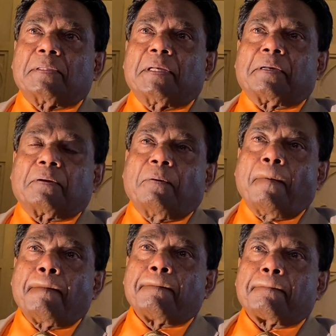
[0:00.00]
Thank you.
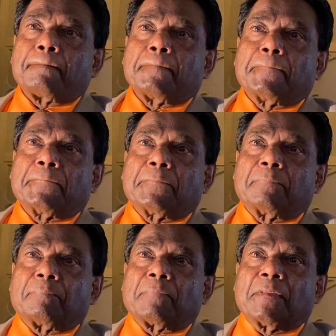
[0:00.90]

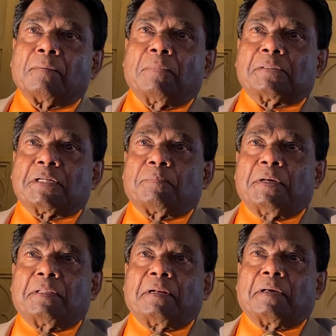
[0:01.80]
Blessed
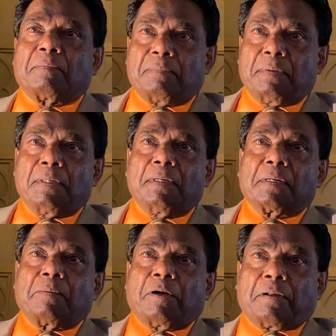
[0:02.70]
be the name.
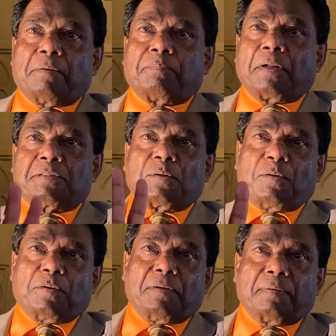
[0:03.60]
Come on in. Praise the Lord.